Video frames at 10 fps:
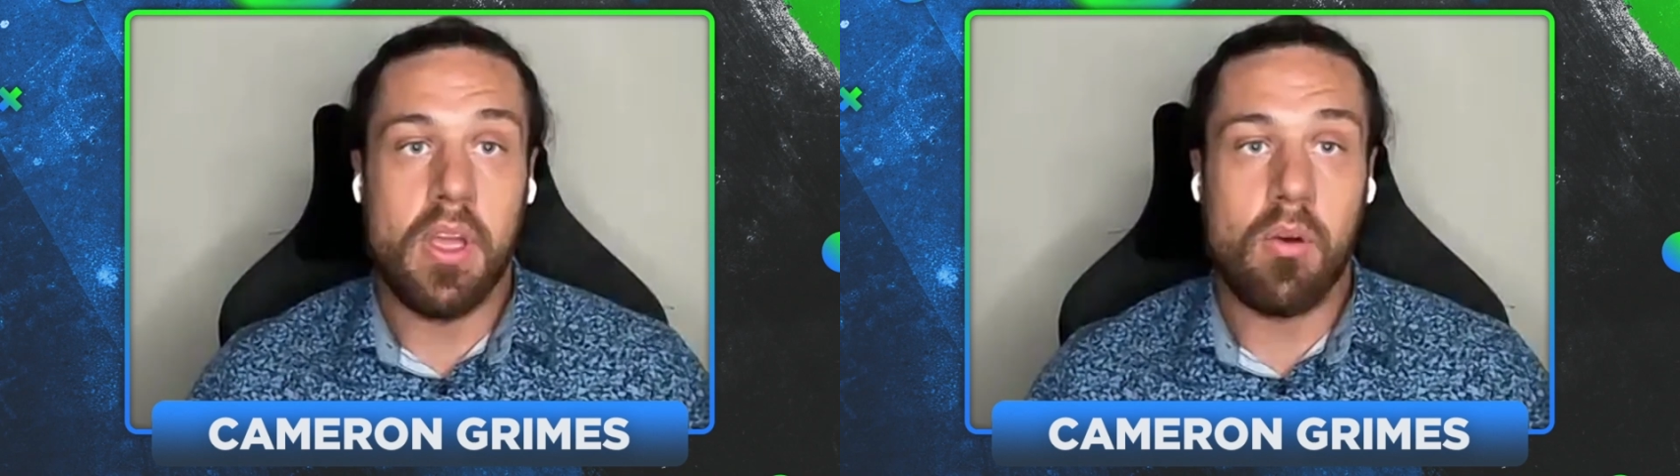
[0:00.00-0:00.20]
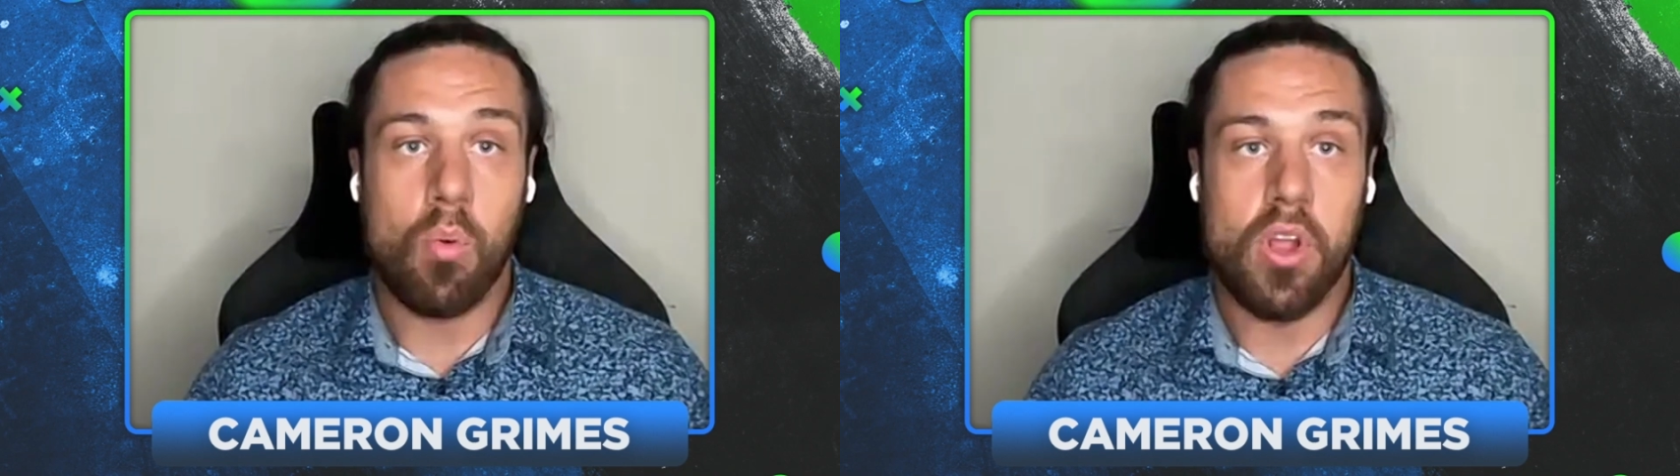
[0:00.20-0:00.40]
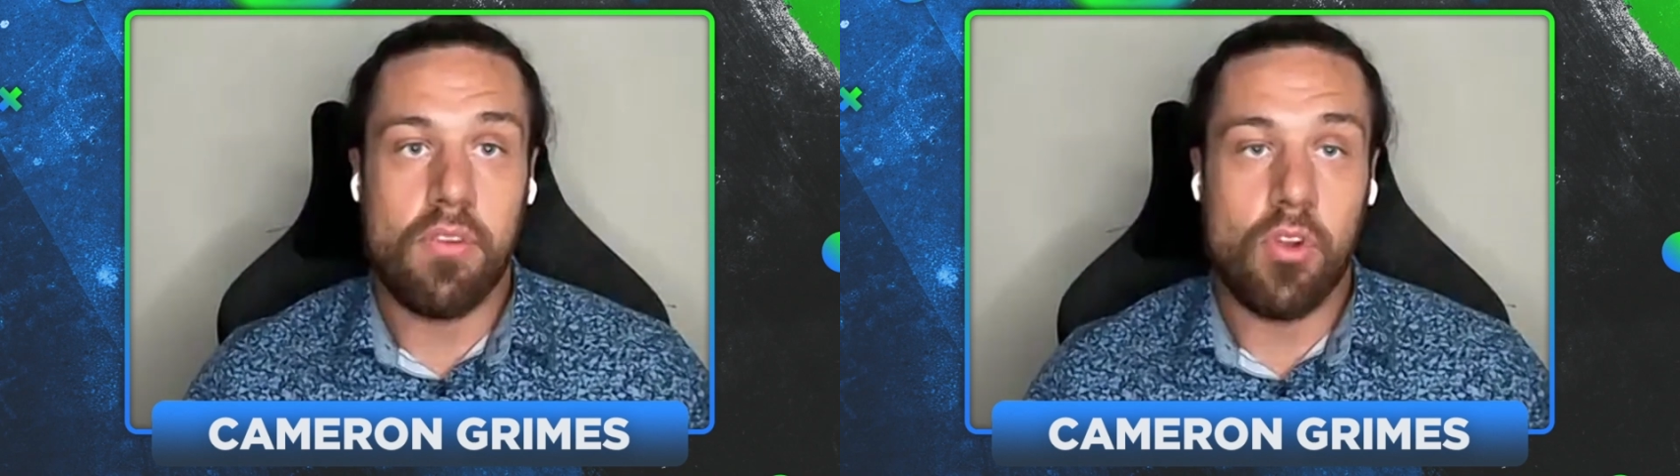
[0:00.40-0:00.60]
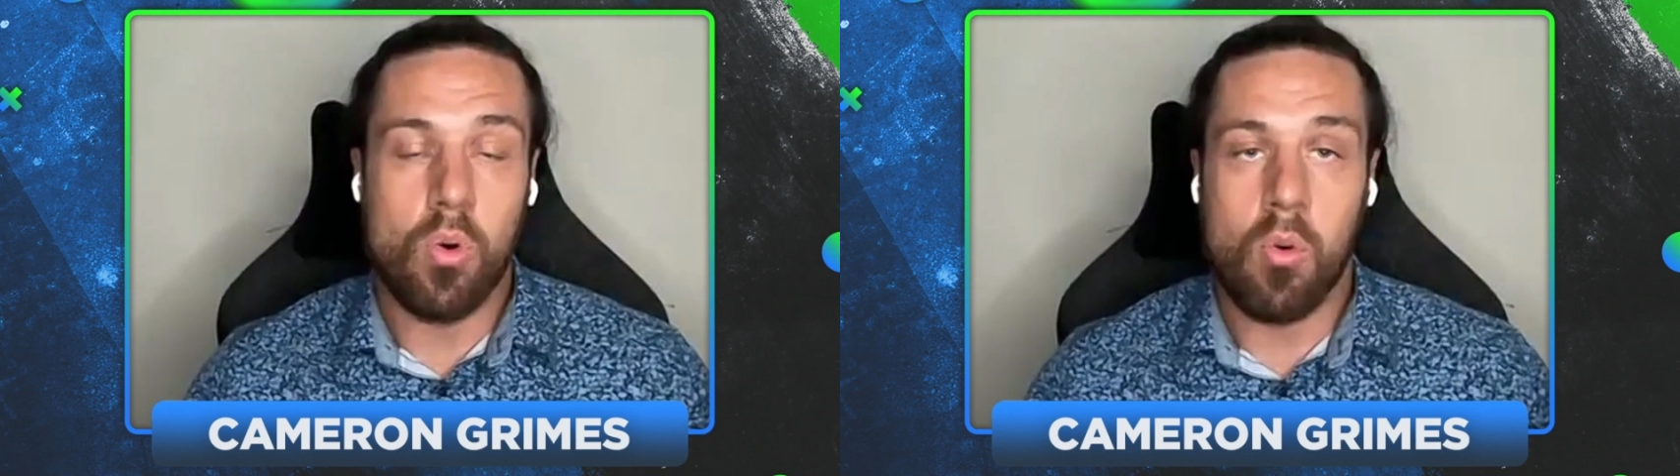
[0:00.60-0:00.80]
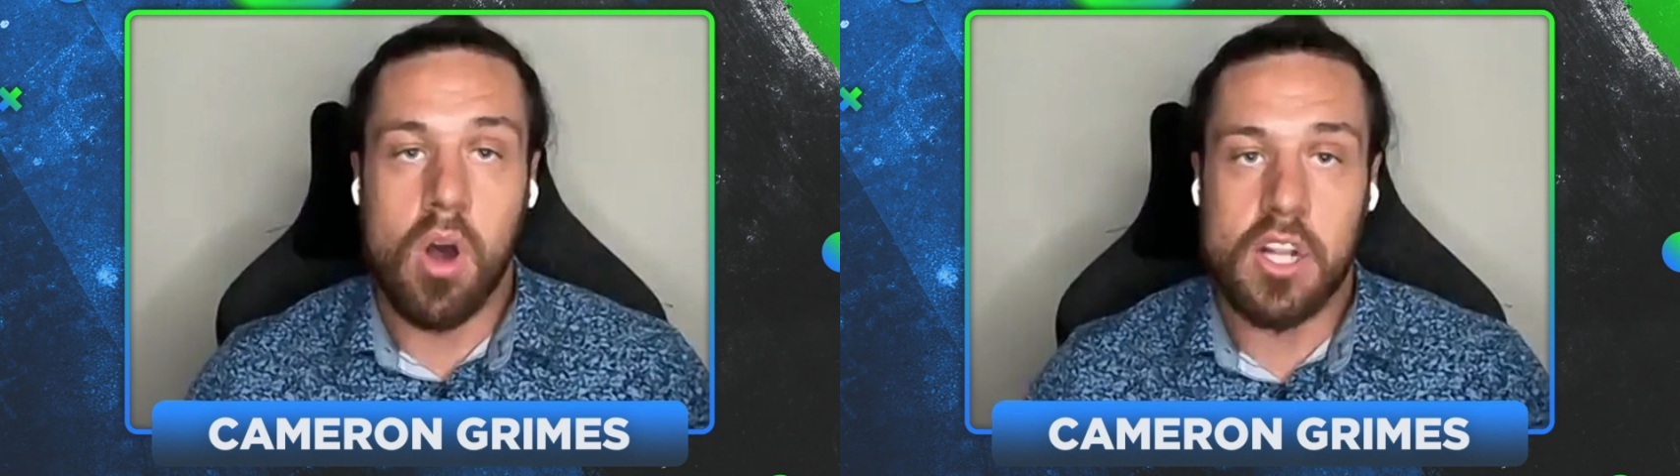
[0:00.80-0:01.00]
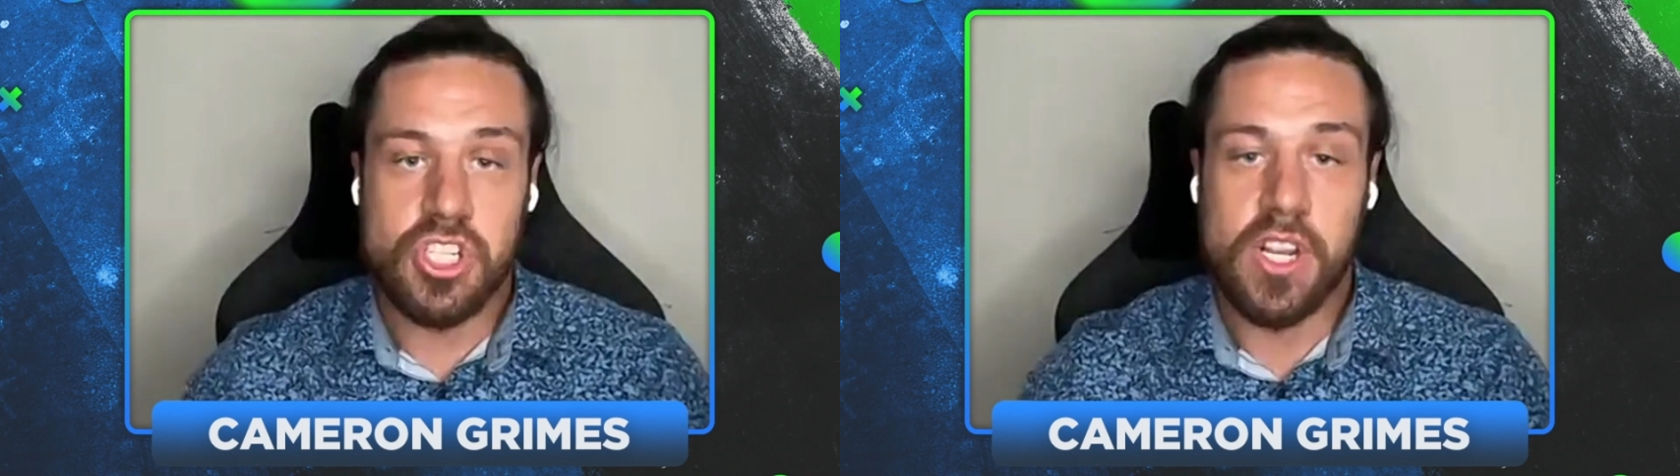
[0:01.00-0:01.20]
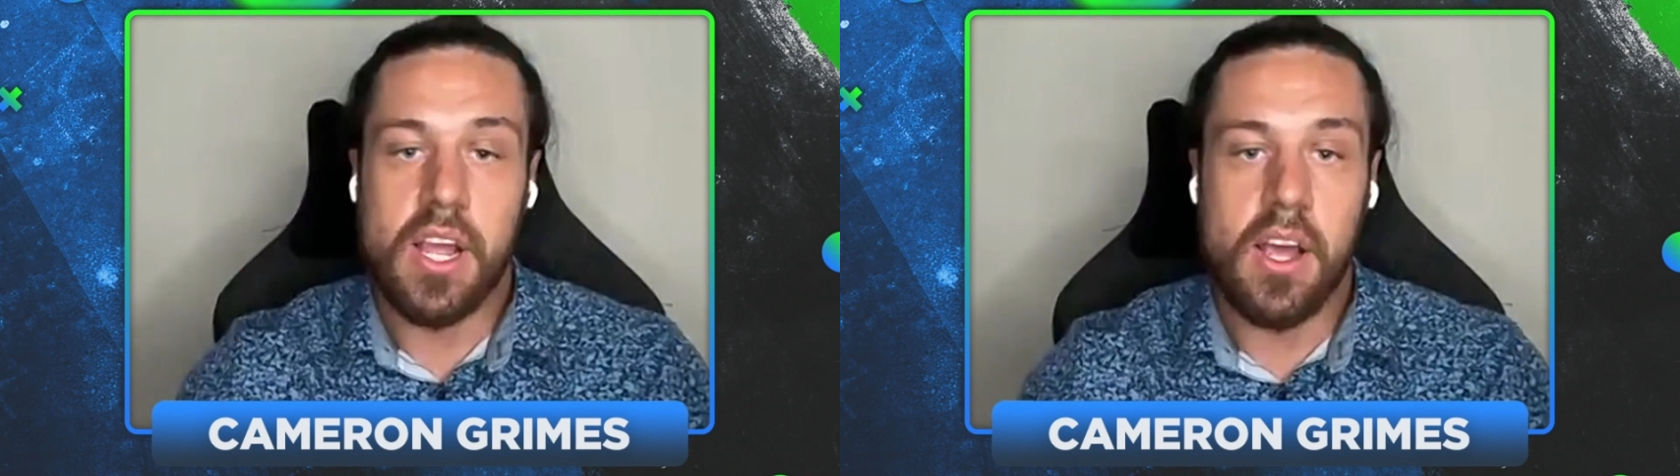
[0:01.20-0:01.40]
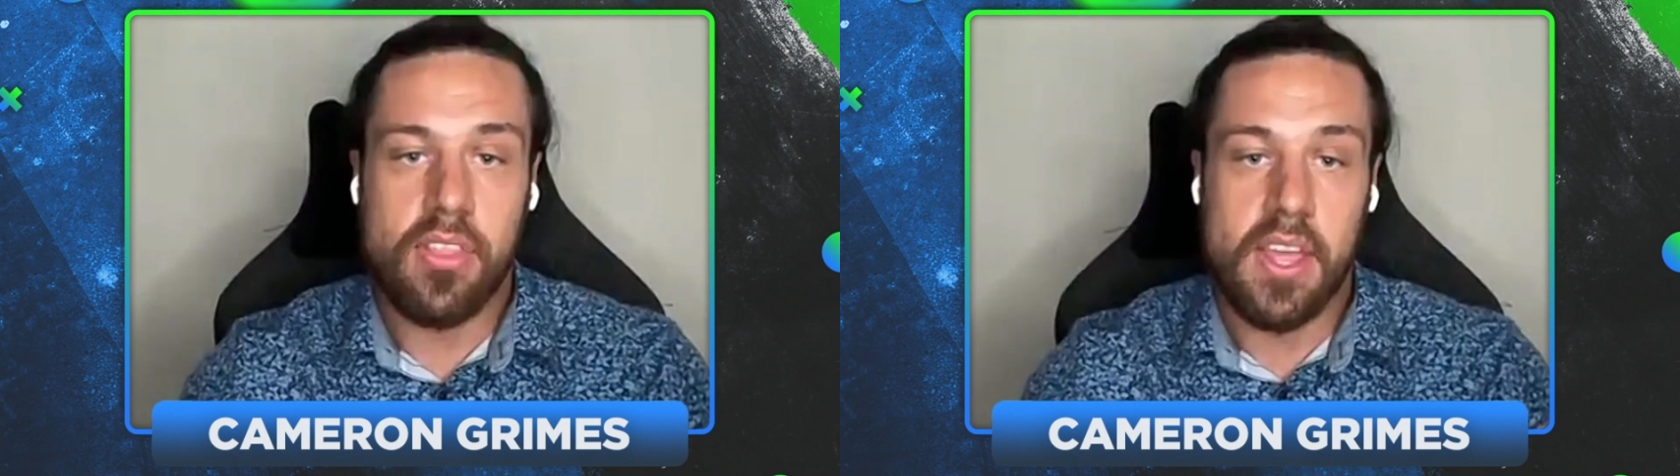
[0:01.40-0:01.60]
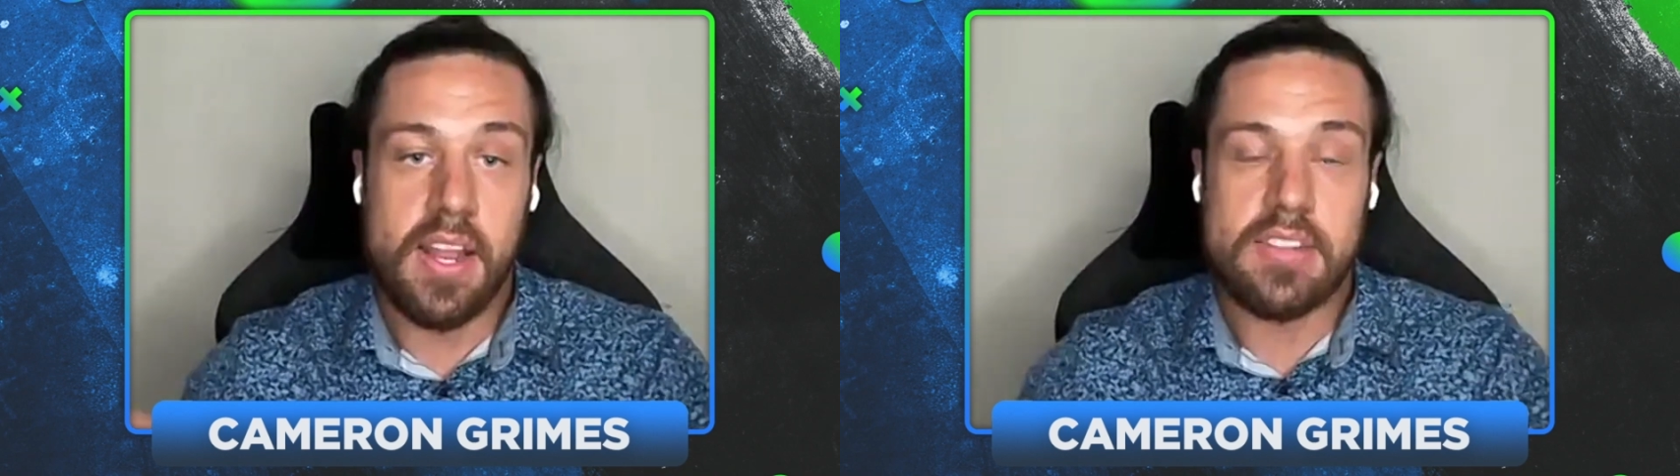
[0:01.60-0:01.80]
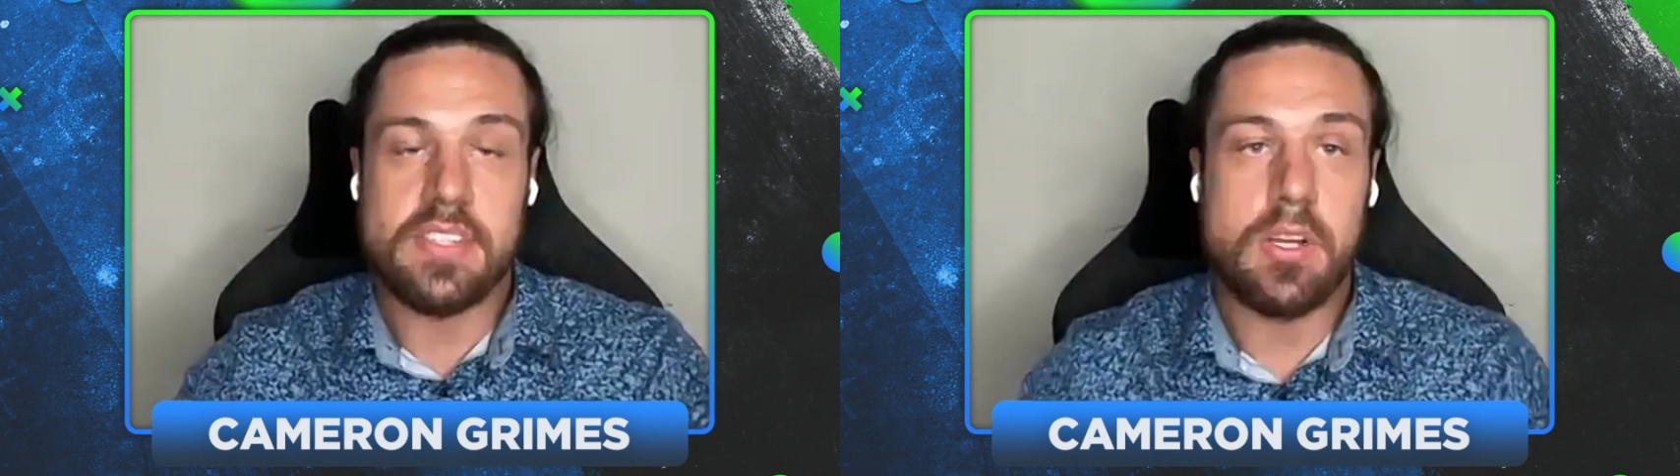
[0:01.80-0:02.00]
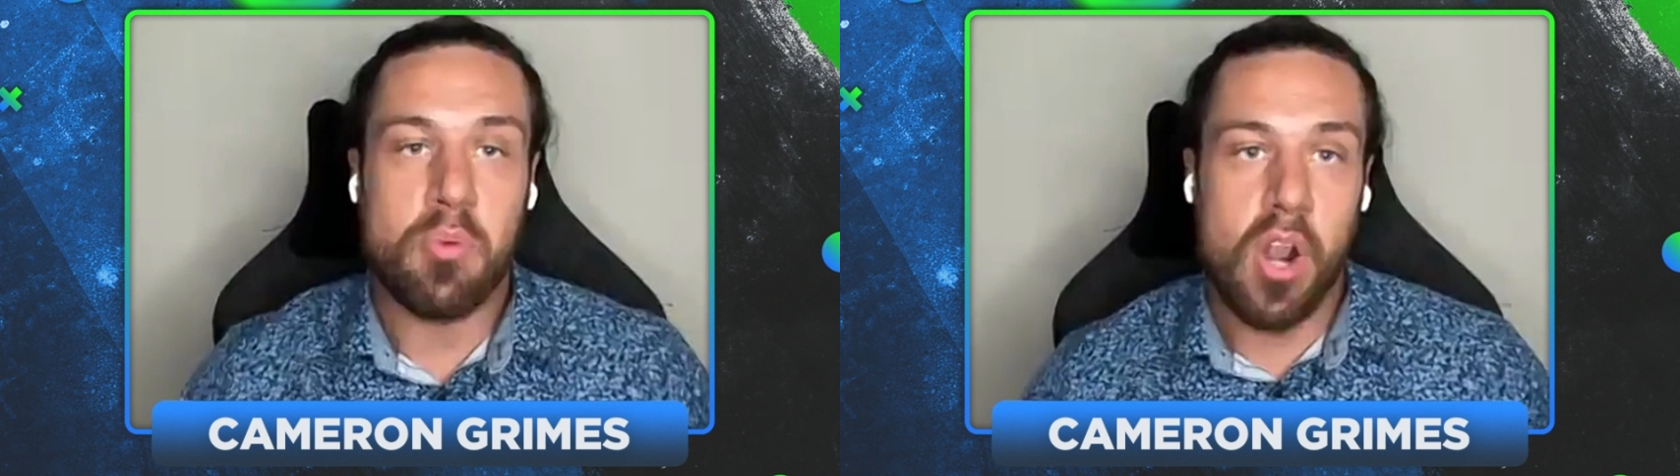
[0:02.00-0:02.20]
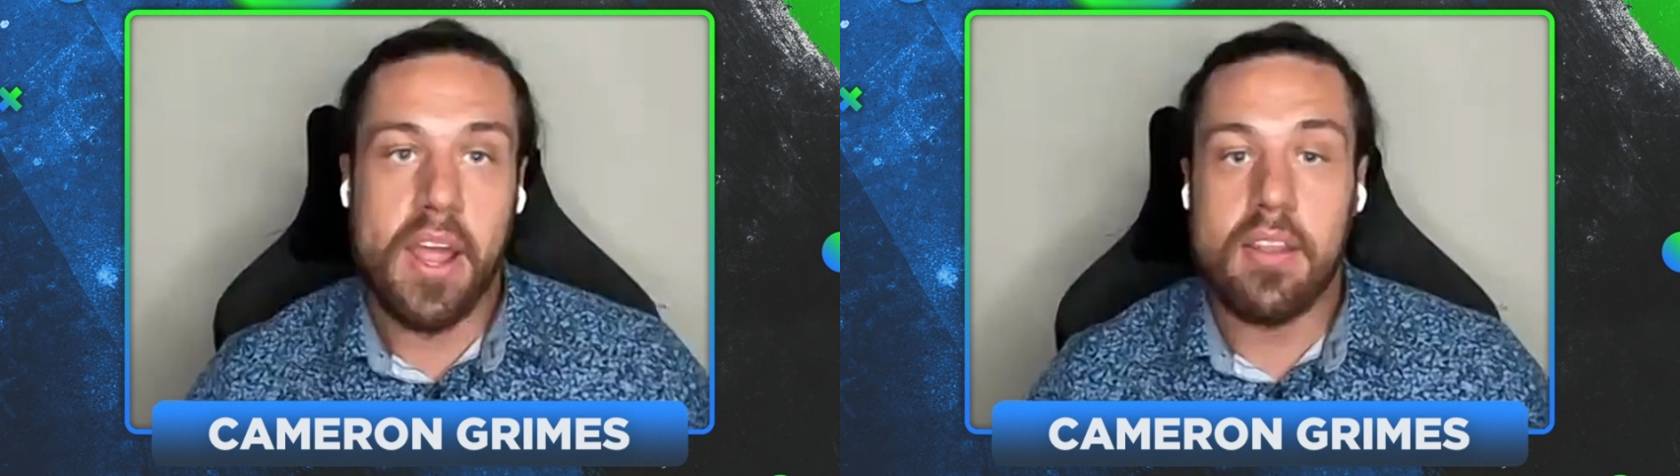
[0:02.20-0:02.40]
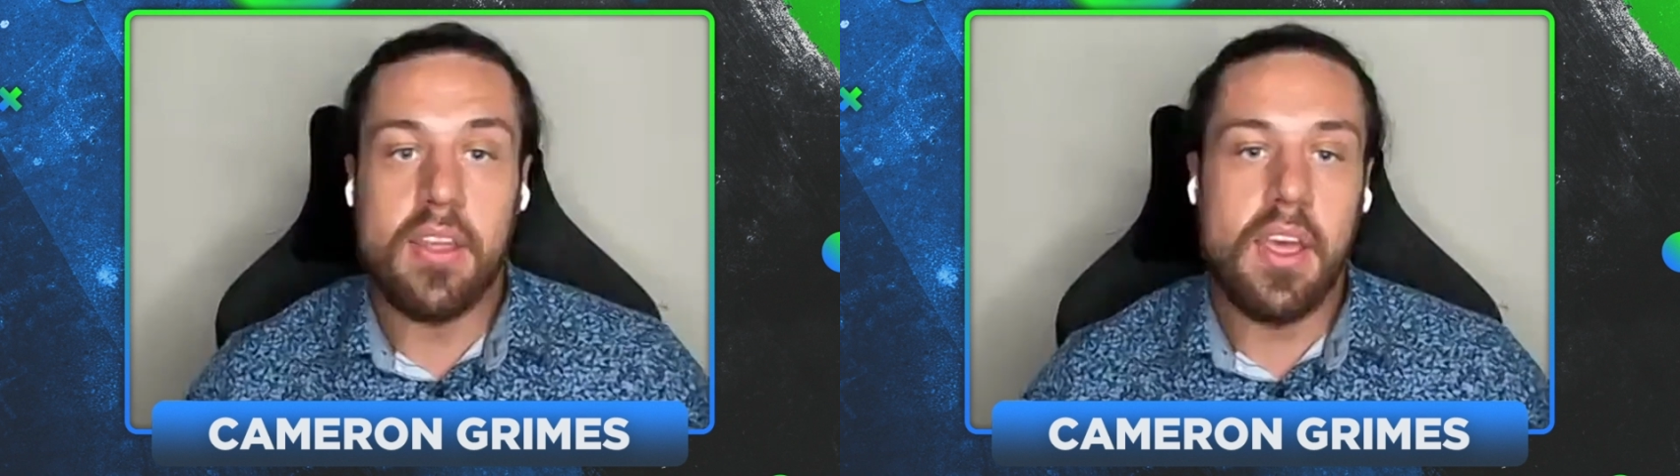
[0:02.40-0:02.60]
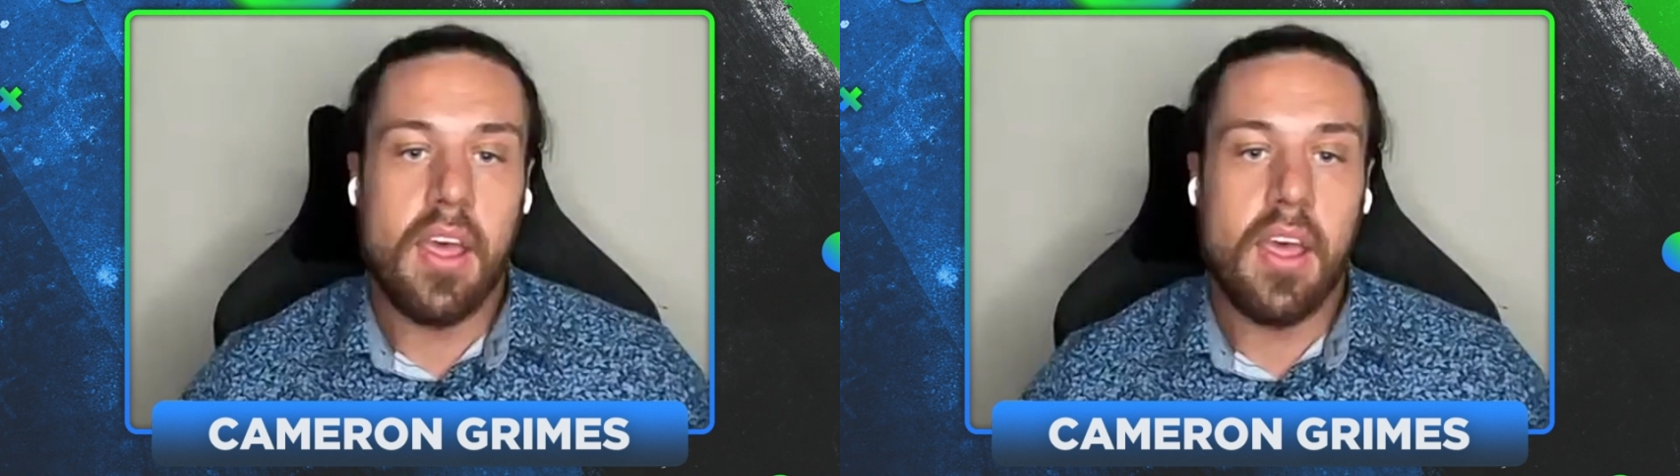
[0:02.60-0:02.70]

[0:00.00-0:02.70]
if you were watching the NXT brand,